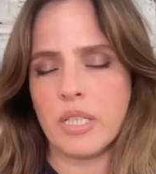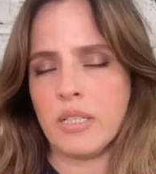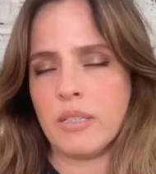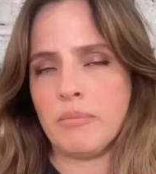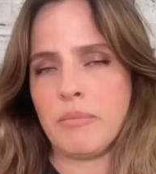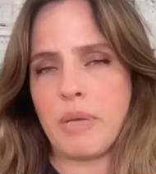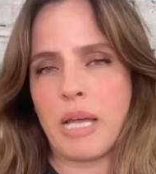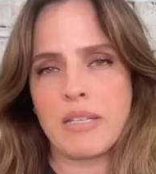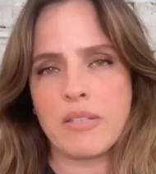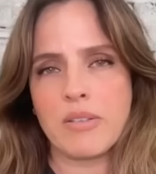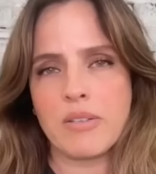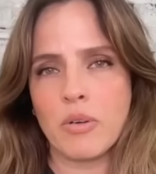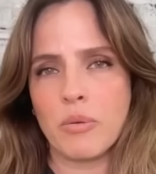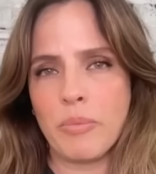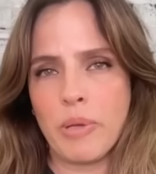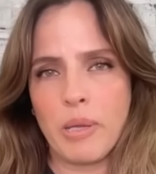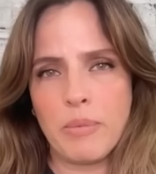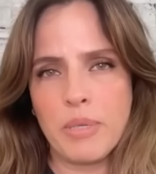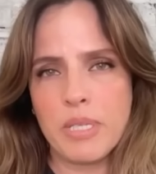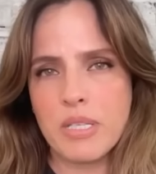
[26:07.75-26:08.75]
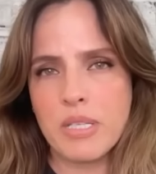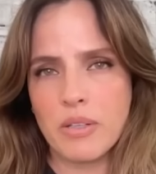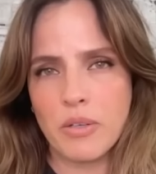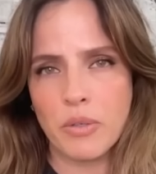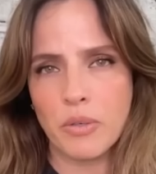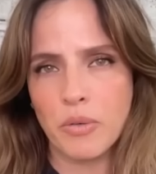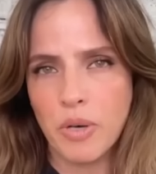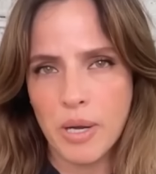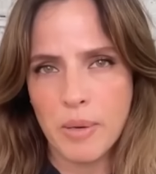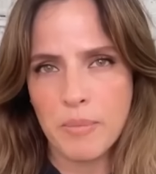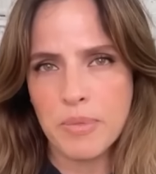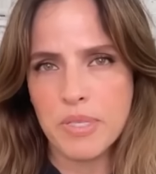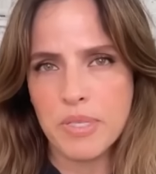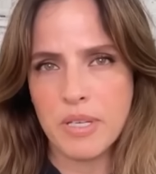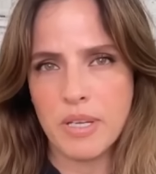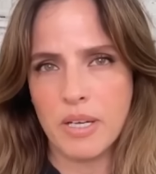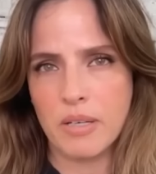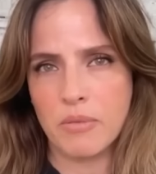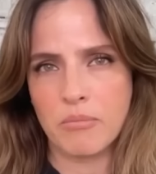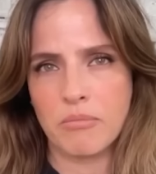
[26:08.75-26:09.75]
massacre babies in their cribs
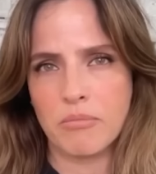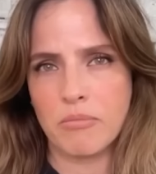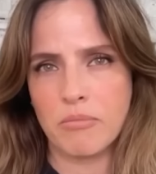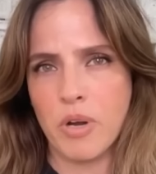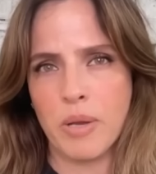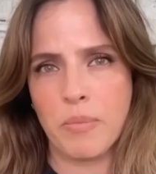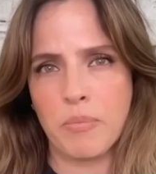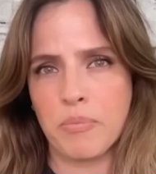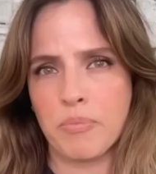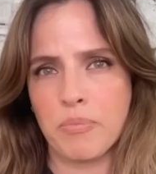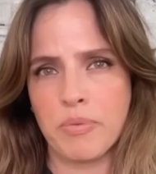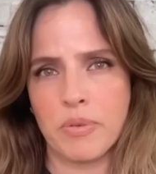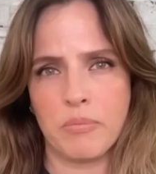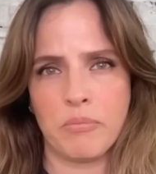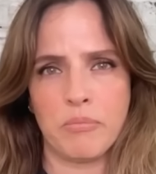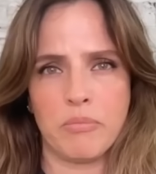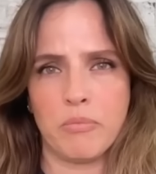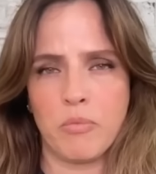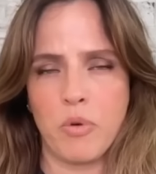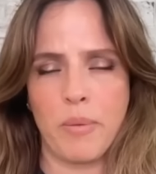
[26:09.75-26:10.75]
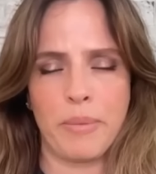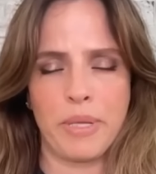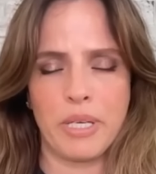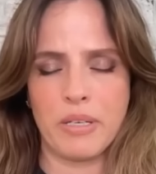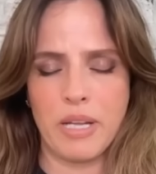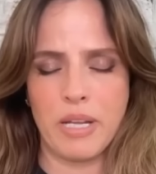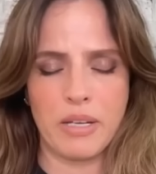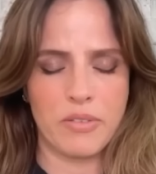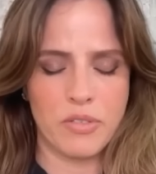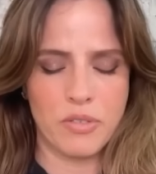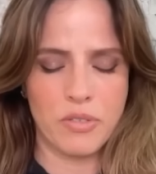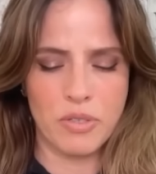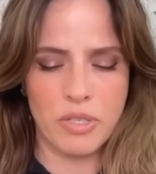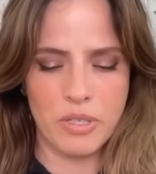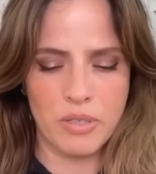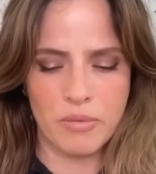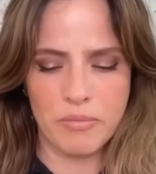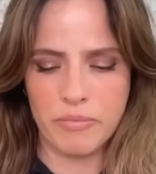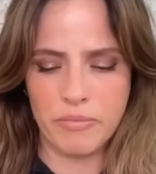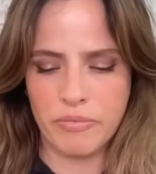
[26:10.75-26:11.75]
and rape women next to
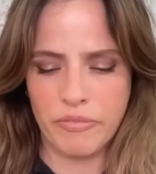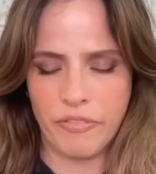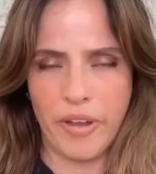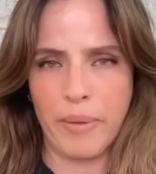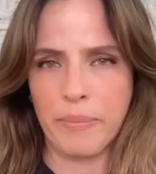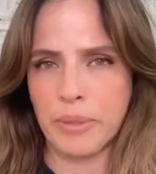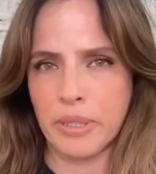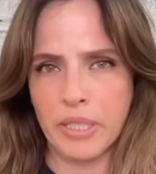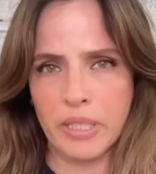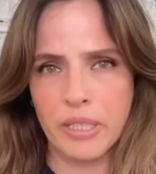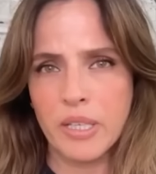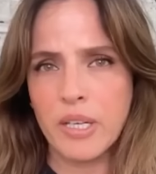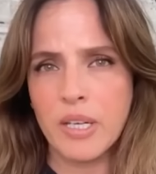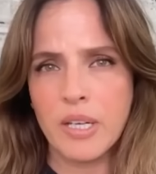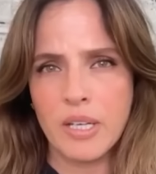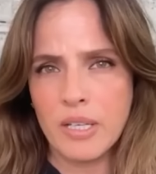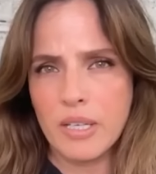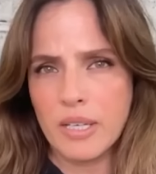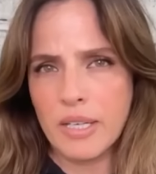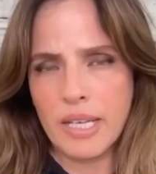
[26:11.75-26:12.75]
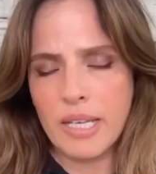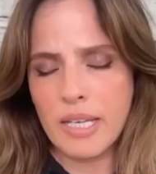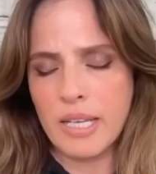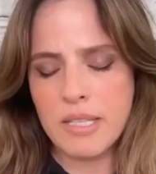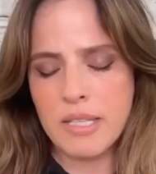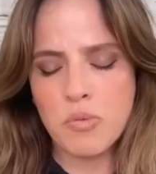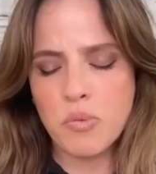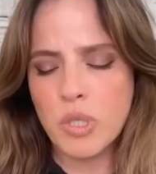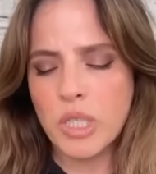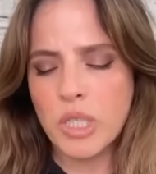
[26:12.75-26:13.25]
their family. It's